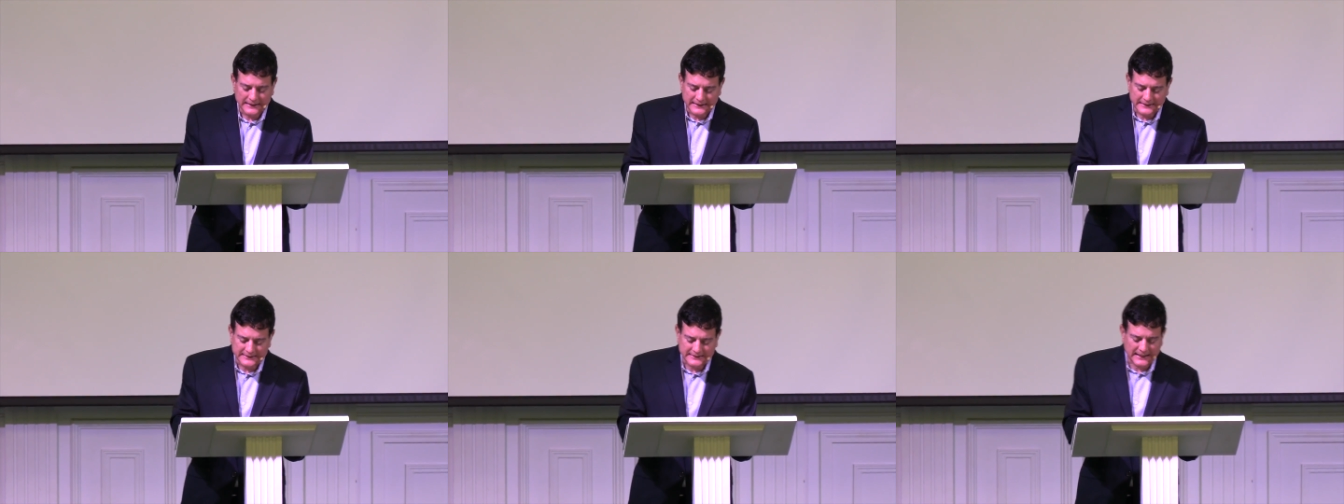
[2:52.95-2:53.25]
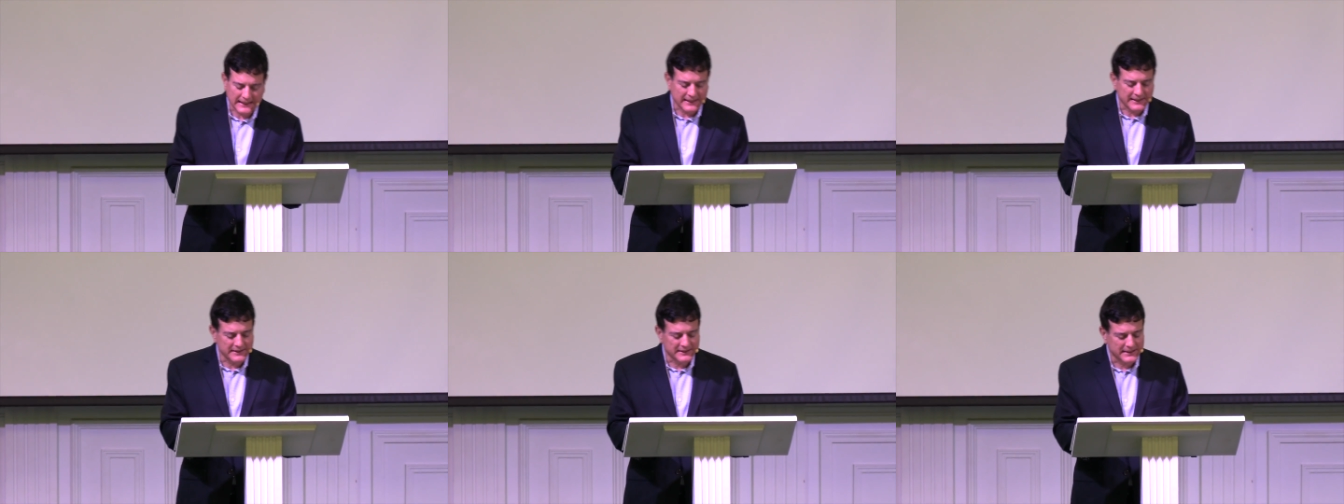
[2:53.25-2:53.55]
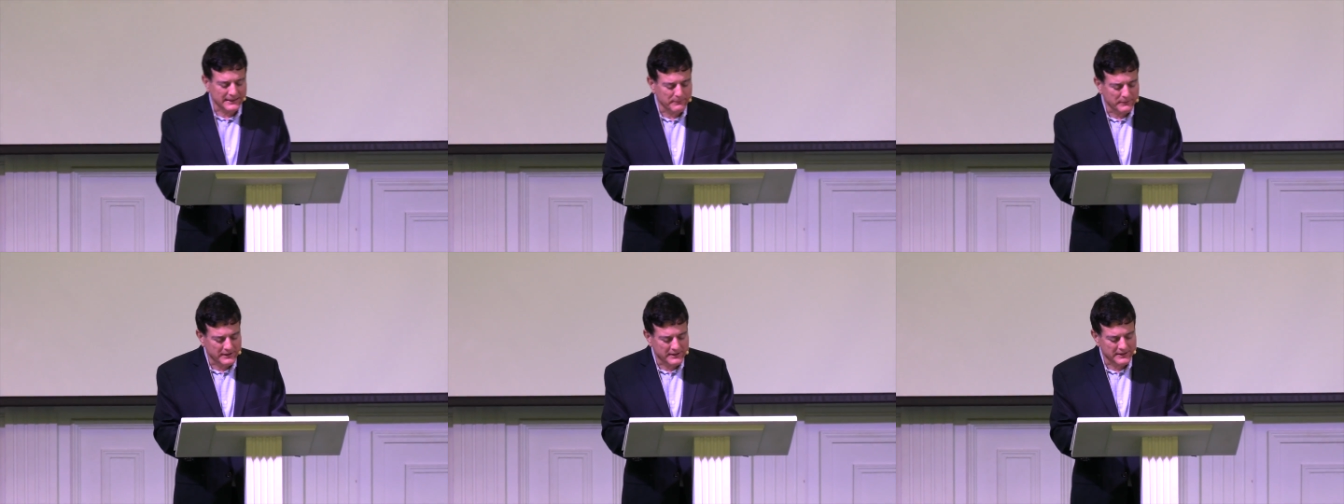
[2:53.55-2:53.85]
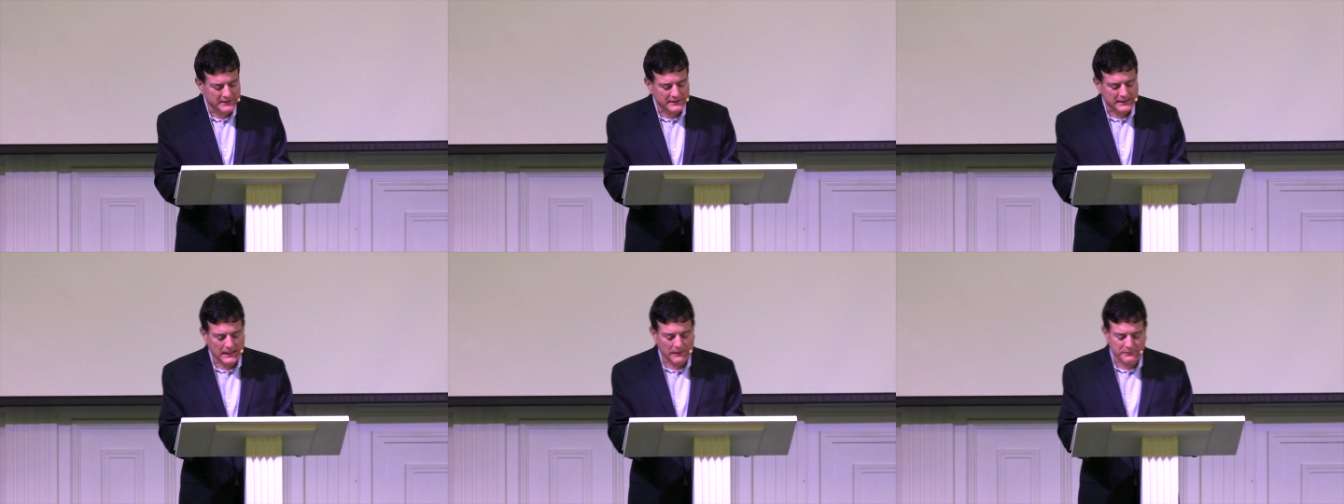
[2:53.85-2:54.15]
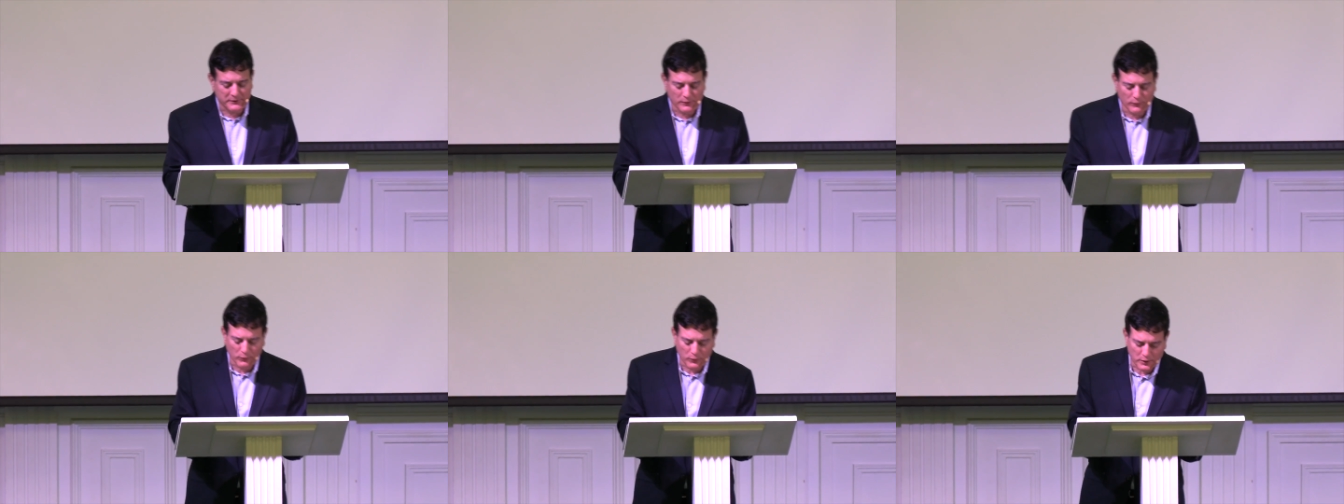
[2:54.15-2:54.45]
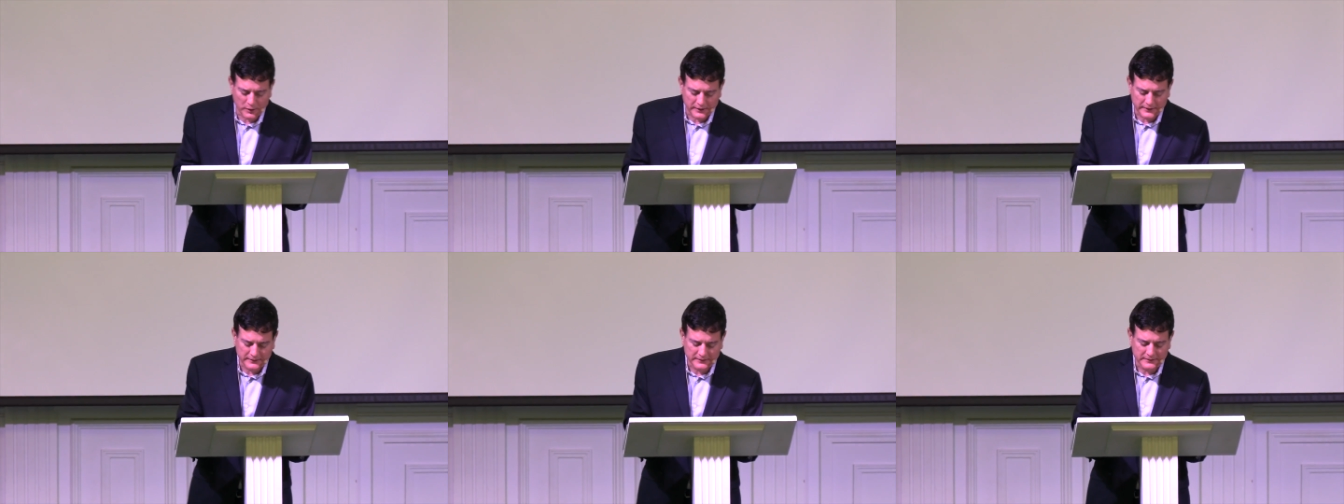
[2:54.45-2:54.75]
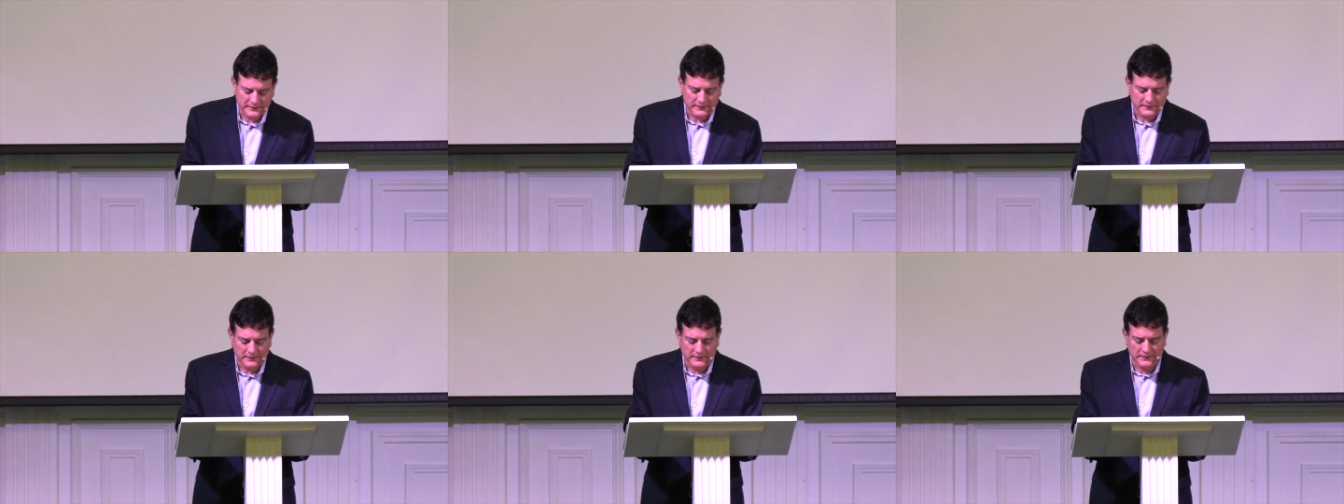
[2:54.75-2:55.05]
2 Timothy chapter 1,